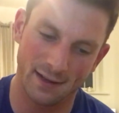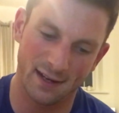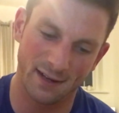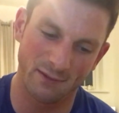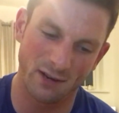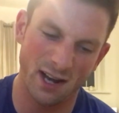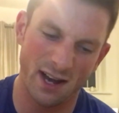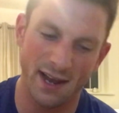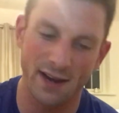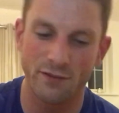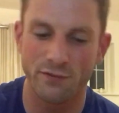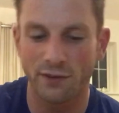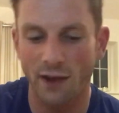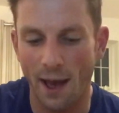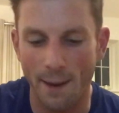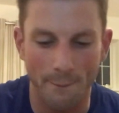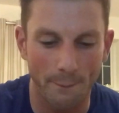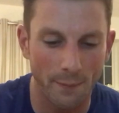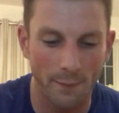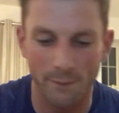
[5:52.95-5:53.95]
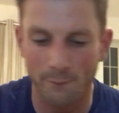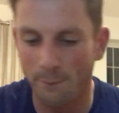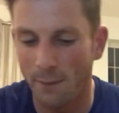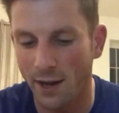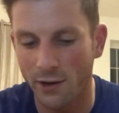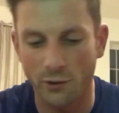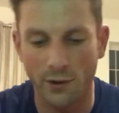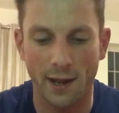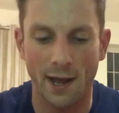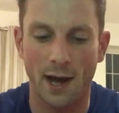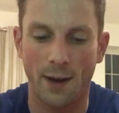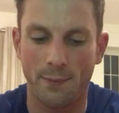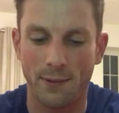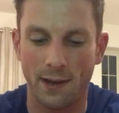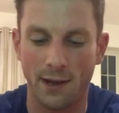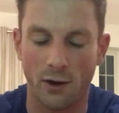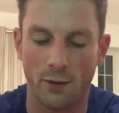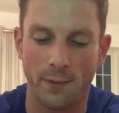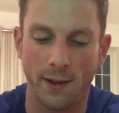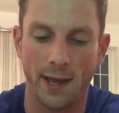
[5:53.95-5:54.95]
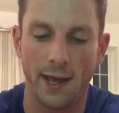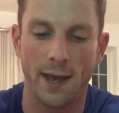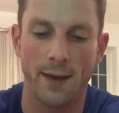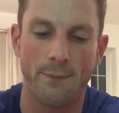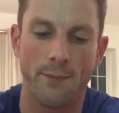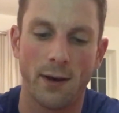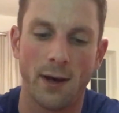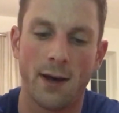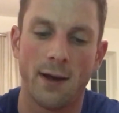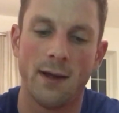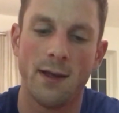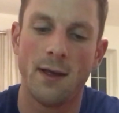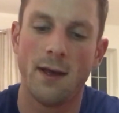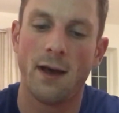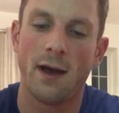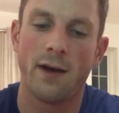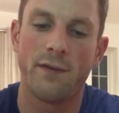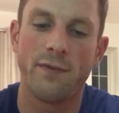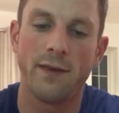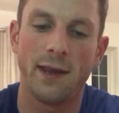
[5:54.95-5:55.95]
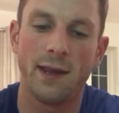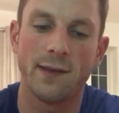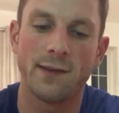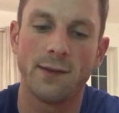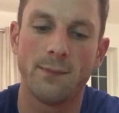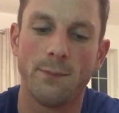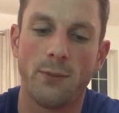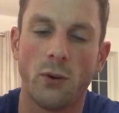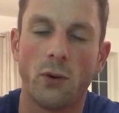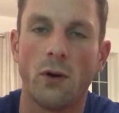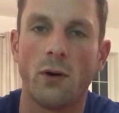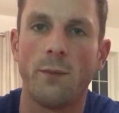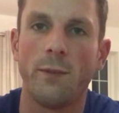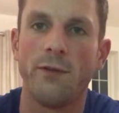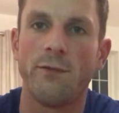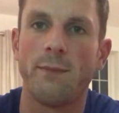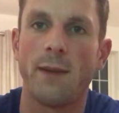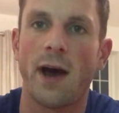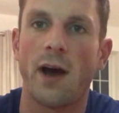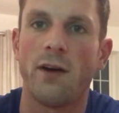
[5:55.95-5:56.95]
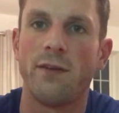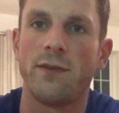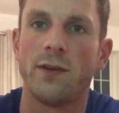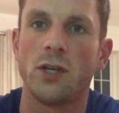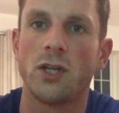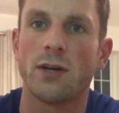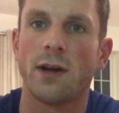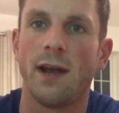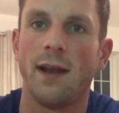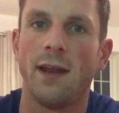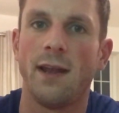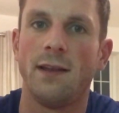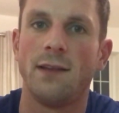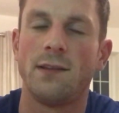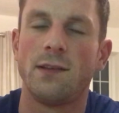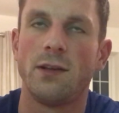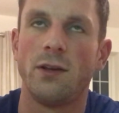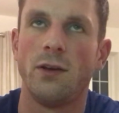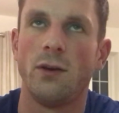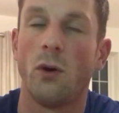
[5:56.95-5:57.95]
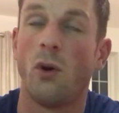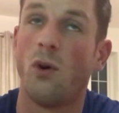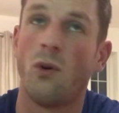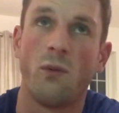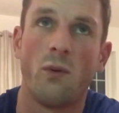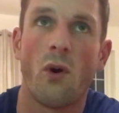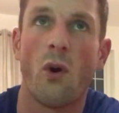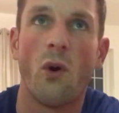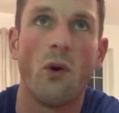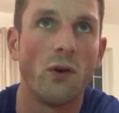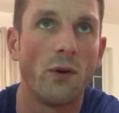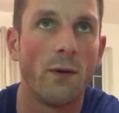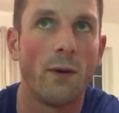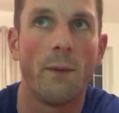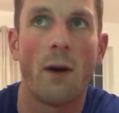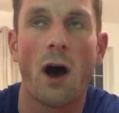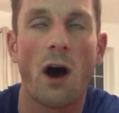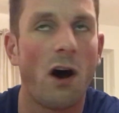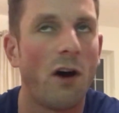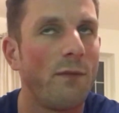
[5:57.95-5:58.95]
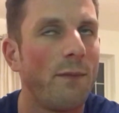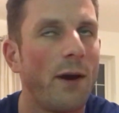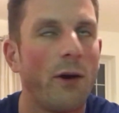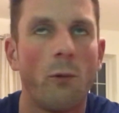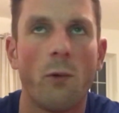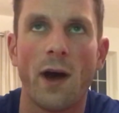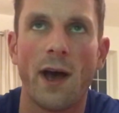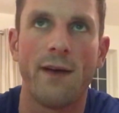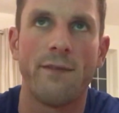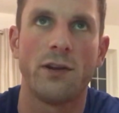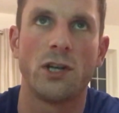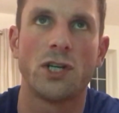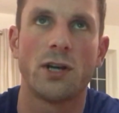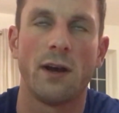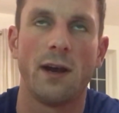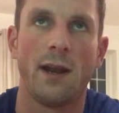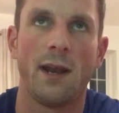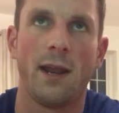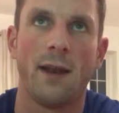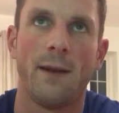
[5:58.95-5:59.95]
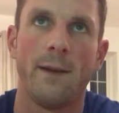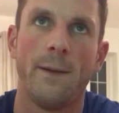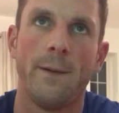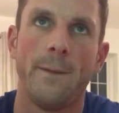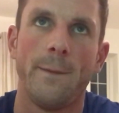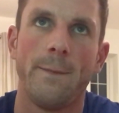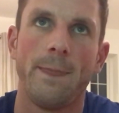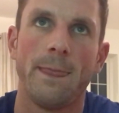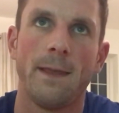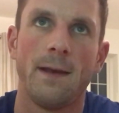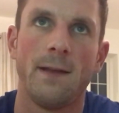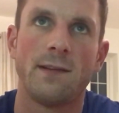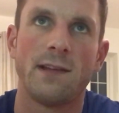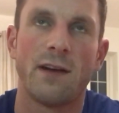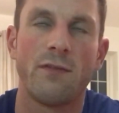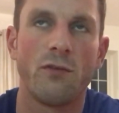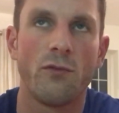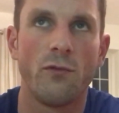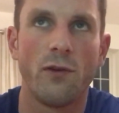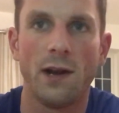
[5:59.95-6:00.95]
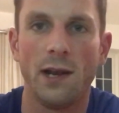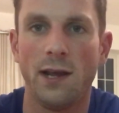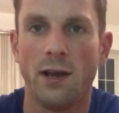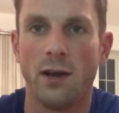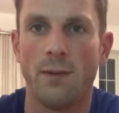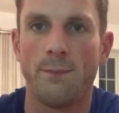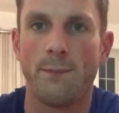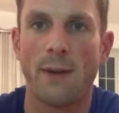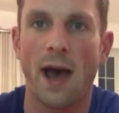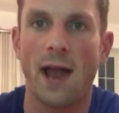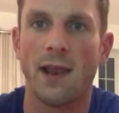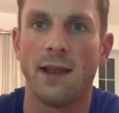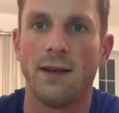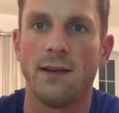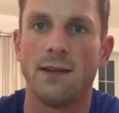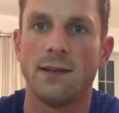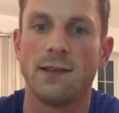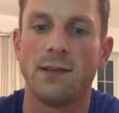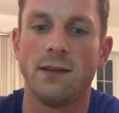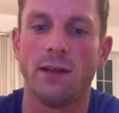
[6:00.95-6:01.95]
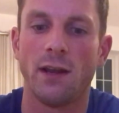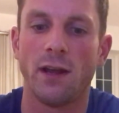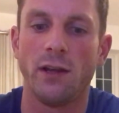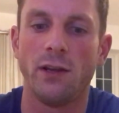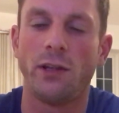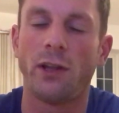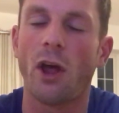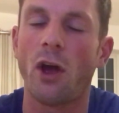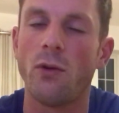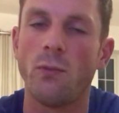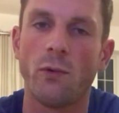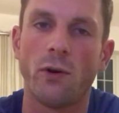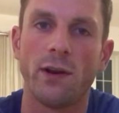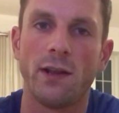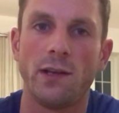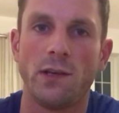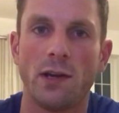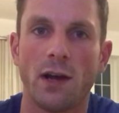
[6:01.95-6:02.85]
I'm kind of like muddled it up a little bit here, but I think it's important with marathon training or half marathon, whatever training, to have a really good balance. You know, you don't want to